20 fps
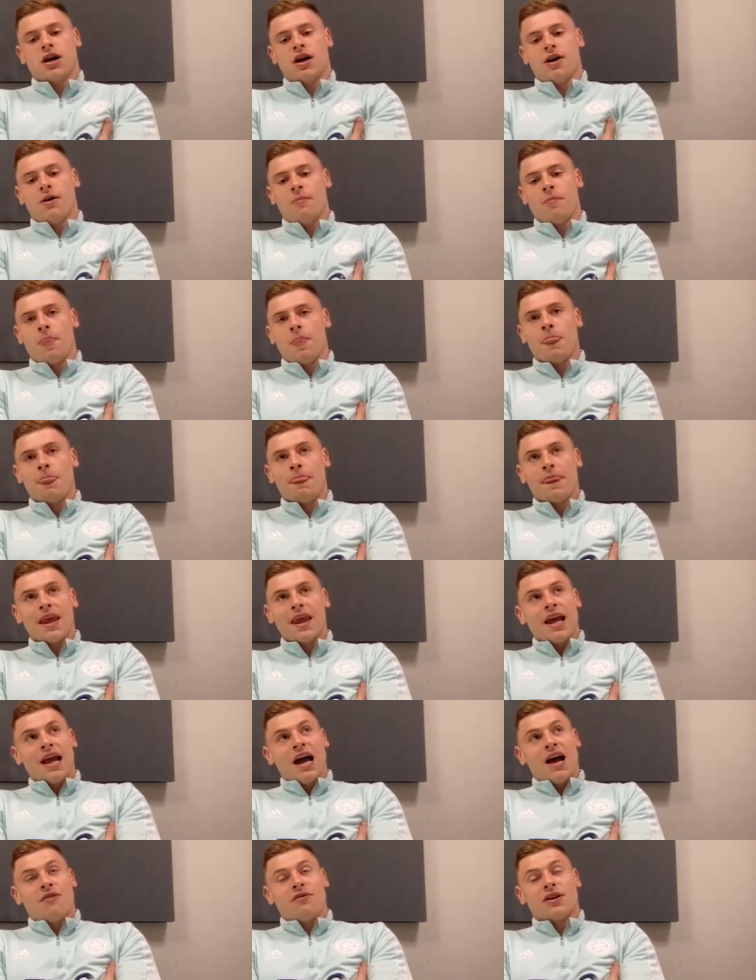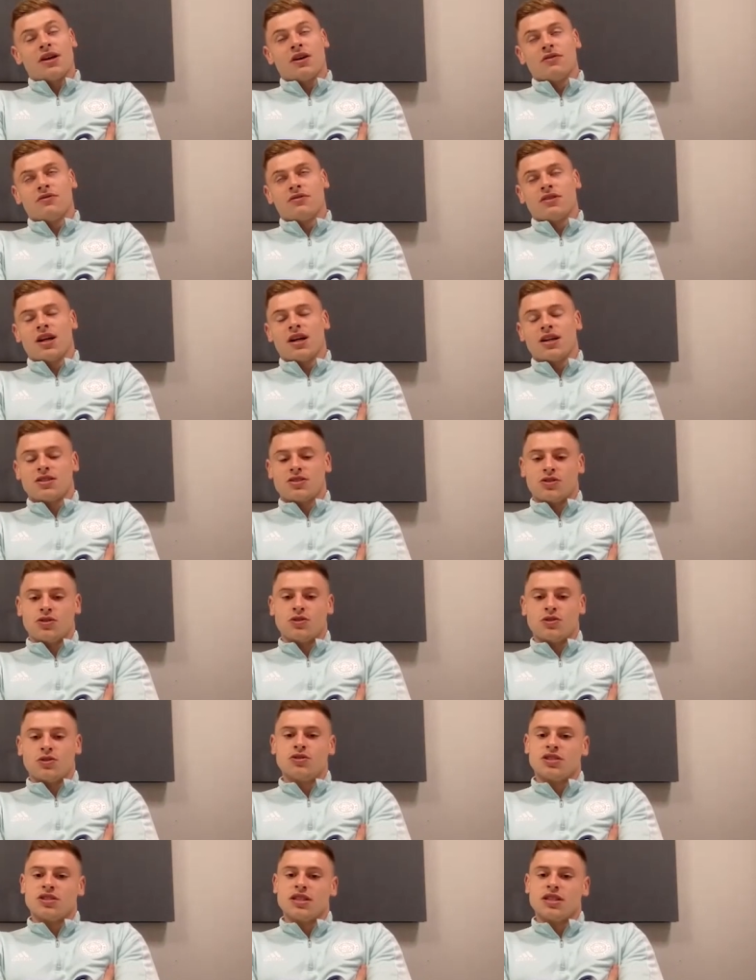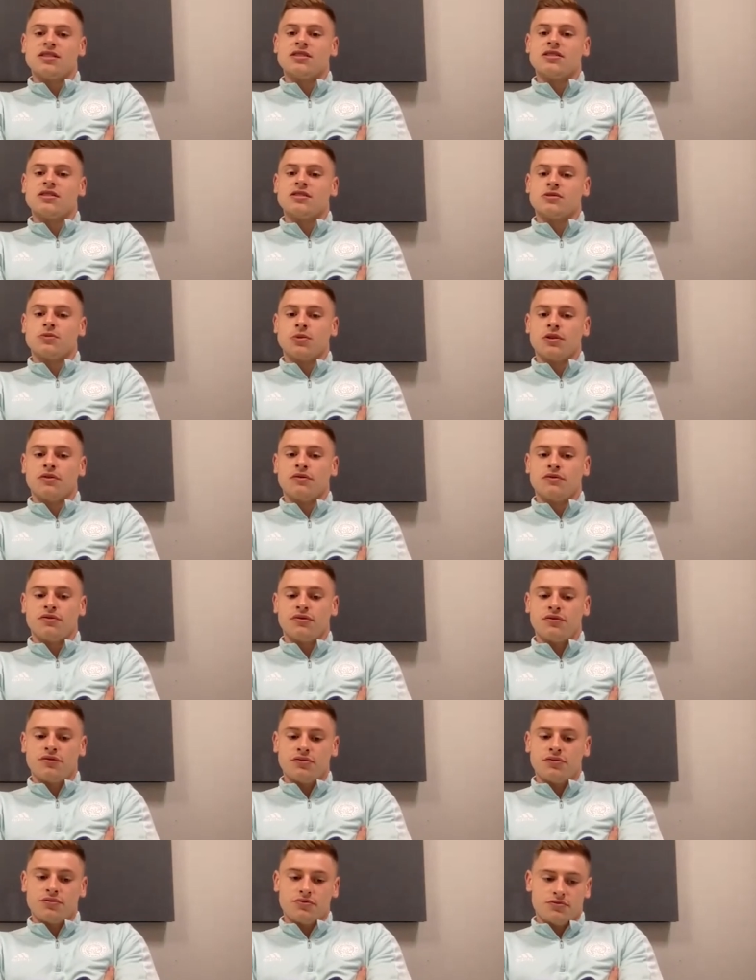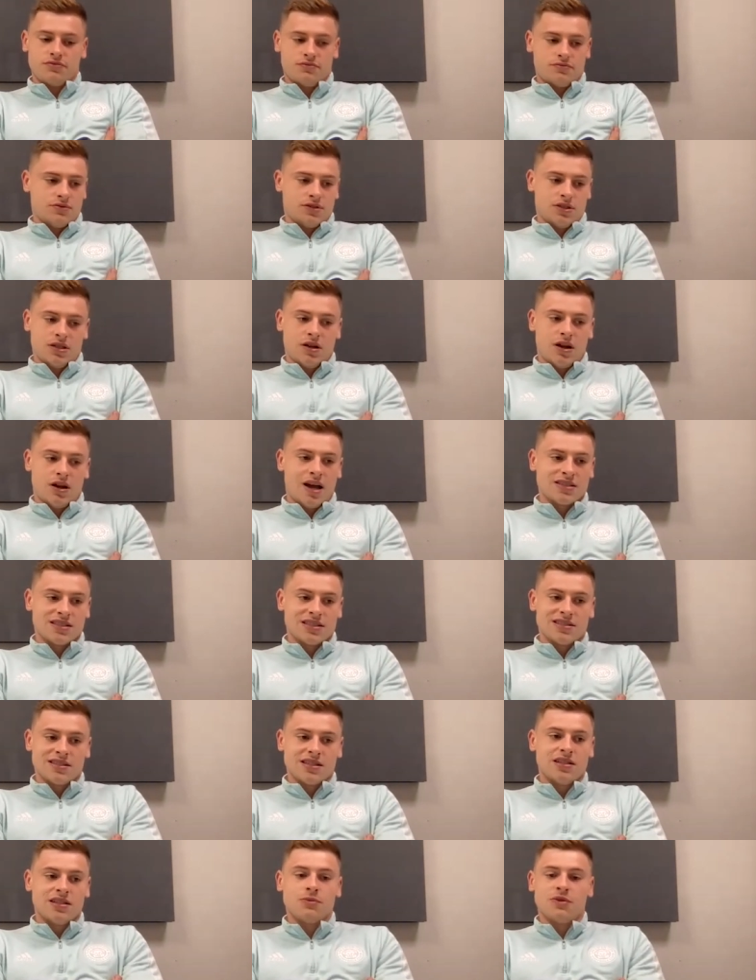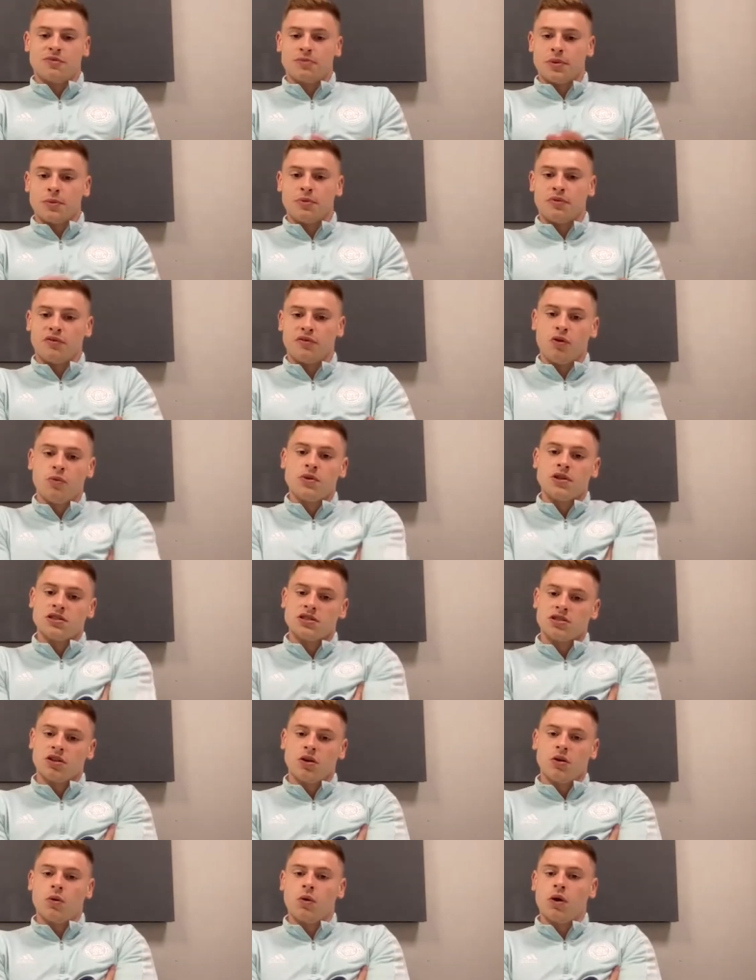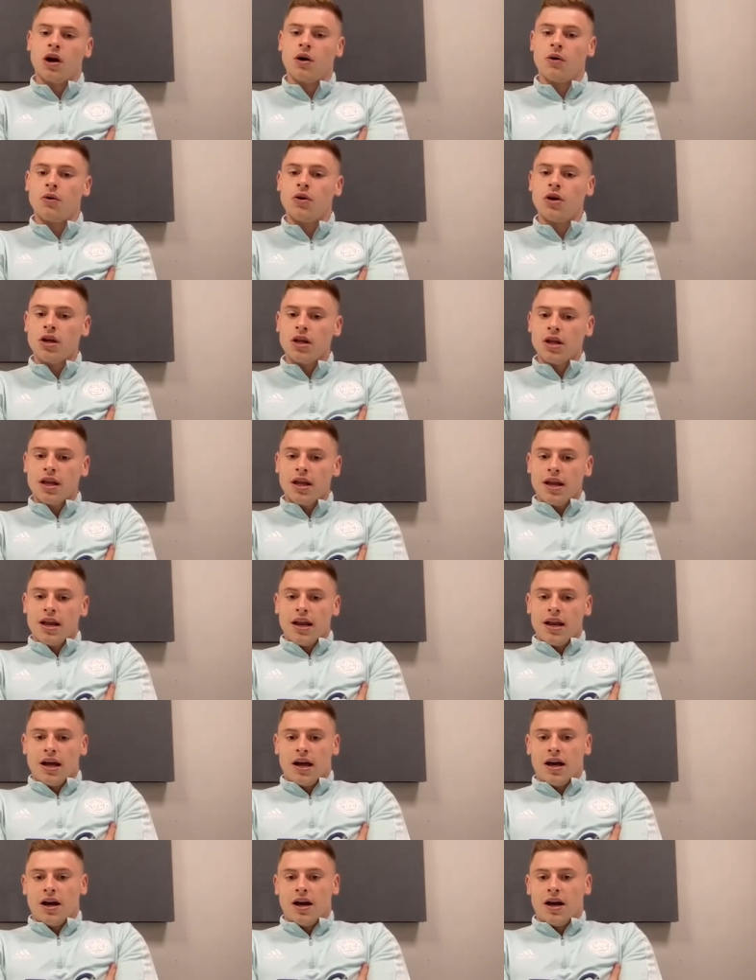Um, I think over the last two seasons, we've, you know, as a team, we've been performing so well.